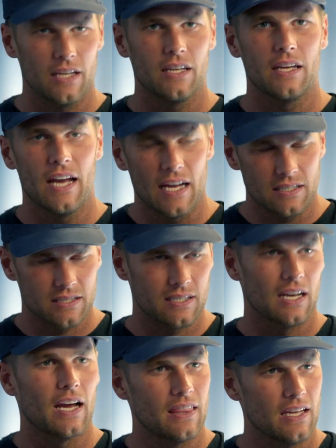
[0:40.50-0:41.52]
yes,
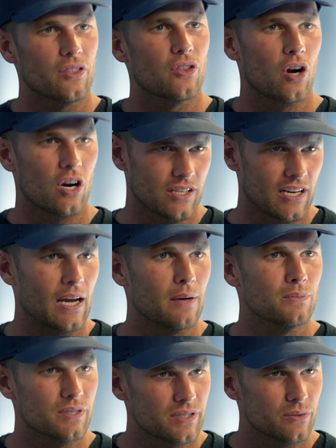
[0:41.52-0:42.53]
I think there are
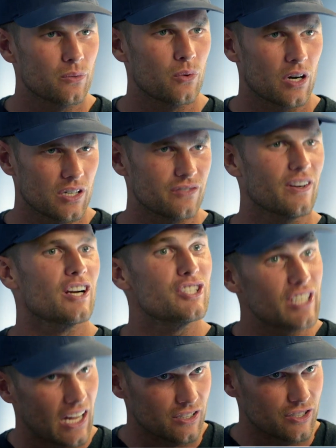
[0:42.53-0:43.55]
times where it's very
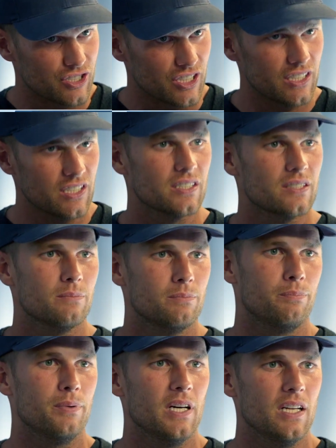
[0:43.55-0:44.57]
challenging. Mm-hmm.
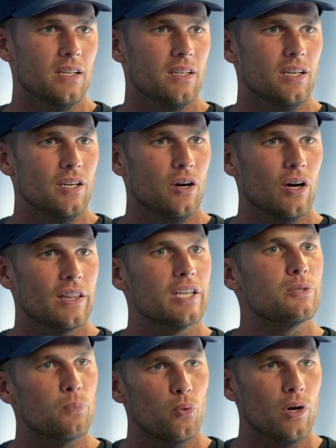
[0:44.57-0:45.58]
But, you know, at
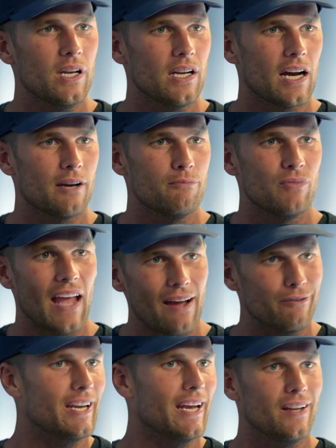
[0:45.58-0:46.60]
this point, I've
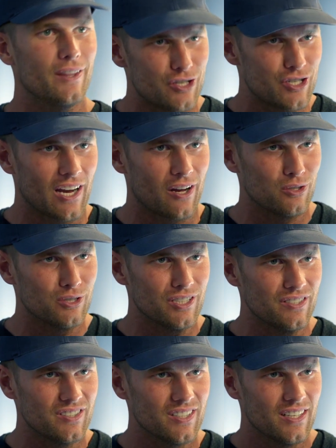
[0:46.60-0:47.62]
navigated the
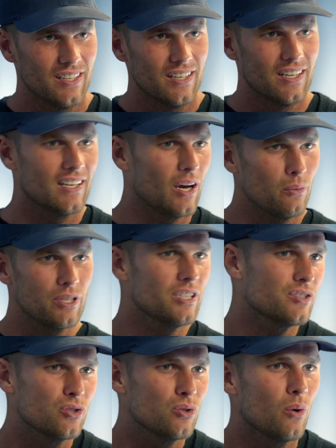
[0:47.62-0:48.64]
challenges, and now we
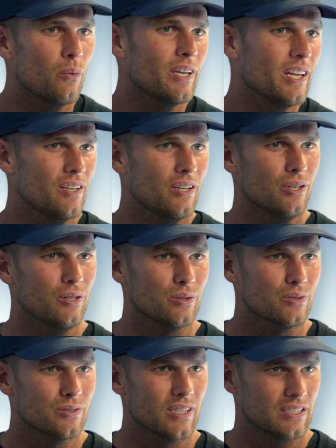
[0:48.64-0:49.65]
just do what we need to do
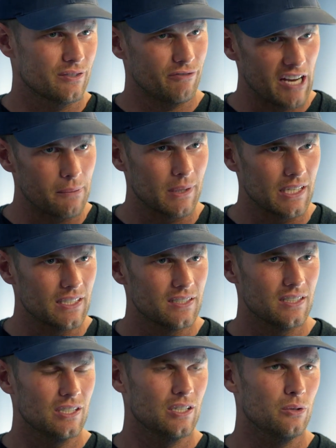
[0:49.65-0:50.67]
as a family.
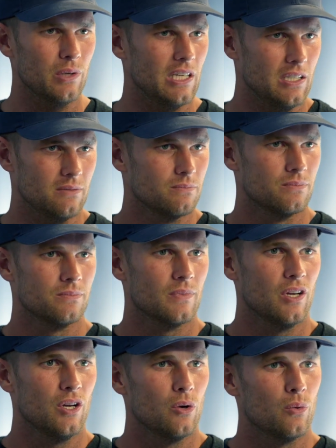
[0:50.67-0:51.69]
Yeah. You know, we
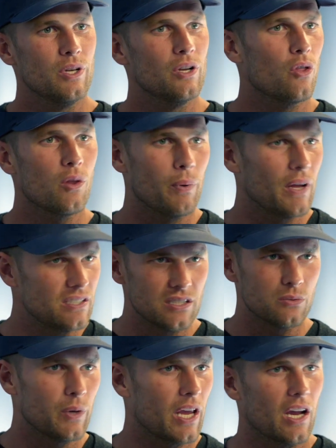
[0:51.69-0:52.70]
know the
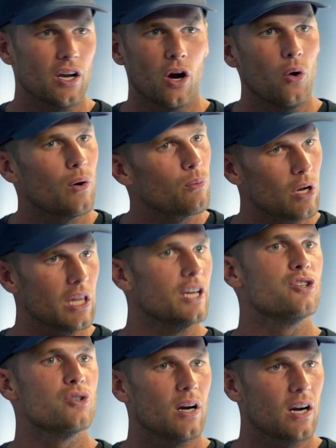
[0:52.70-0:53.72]
places we can go and really
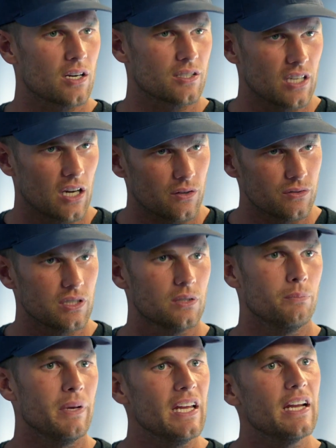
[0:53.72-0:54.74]
enjoy ourselves
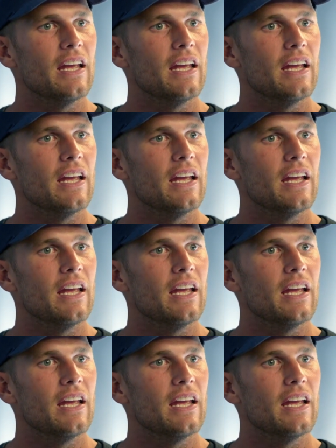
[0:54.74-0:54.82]
and be